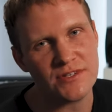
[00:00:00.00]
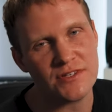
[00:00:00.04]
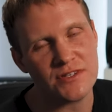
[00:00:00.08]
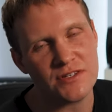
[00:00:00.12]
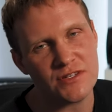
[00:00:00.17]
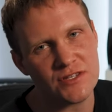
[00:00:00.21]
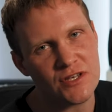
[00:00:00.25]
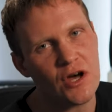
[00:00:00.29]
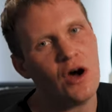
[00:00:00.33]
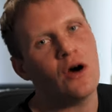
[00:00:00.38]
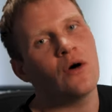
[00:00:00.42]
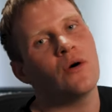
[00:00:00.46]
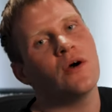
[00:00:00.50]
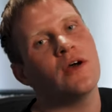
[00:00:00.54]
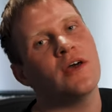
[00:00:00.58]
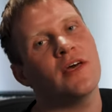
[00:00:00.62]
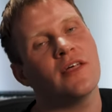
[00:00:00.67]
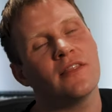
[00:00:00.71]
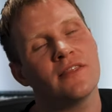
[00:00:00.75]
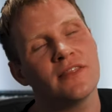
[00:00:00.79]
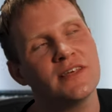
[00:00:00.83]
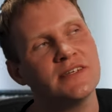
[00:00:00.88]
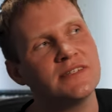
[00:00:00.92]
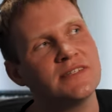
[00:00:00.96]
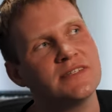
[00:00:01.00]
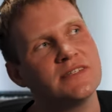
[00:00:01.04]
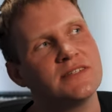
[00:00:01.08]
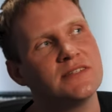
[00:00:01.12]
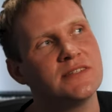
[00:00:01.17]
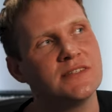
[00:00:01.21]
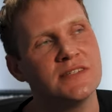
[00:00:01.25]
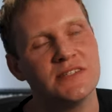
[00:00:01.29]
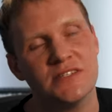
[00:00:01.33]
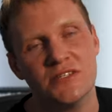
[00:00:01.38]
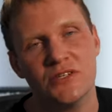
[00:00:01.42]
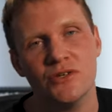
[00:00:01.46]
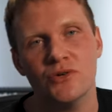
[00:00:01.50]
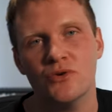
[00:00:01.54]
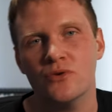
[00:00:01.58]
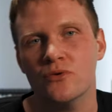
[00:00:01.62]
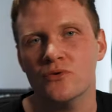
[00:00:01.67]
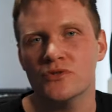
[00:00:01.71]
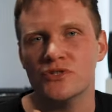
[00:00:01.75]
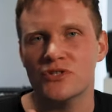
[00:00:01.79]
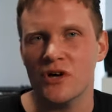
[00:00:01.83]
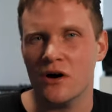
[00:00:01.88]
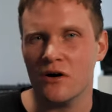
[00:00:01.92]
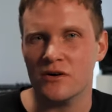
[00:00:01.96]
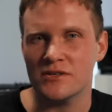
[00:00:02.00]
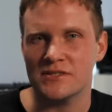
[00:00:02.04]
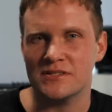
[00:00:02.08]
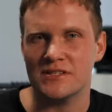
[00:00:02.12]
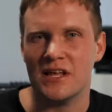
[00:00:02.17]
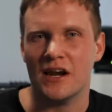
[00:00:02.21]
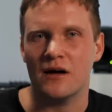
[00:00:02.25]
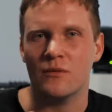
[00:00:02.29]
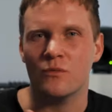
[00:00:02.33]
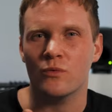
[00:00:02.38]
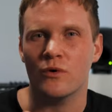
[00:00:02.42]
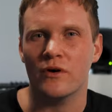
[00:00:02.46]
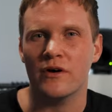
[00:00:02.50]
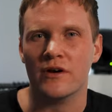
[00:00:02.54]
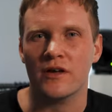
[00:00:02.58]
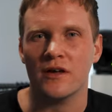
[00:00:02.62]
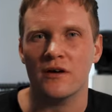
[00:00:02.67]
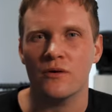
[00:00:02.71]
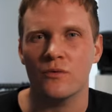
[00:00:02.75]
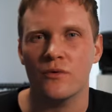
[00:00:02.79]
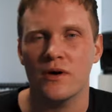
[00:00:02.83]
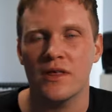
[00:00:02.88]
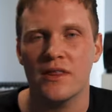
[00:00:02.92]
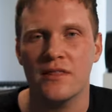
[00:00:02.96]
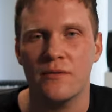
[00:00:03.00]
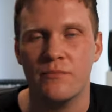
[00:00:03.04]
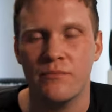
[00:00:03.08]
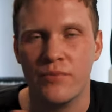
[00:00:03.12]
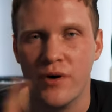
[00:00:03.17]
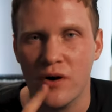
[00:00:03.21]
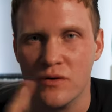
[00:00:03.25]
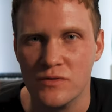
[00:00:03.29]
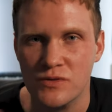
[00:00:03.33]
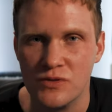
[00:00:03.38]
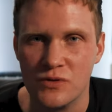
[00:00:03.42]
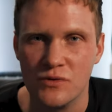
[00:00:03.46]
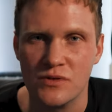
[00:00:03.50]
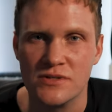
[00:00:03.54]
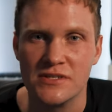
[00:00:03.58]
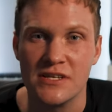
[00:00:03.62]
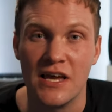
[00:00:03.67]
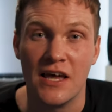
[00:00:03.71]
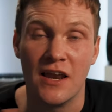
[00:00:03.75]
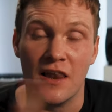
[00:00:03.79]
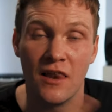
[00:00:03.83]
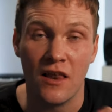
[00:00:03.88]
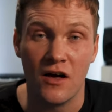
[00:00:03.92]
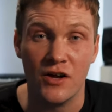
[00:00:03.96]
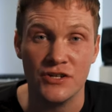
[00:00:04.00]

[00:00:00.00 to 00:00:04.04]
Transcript: So this is the two DAWs that I'm working with, Pro Tools and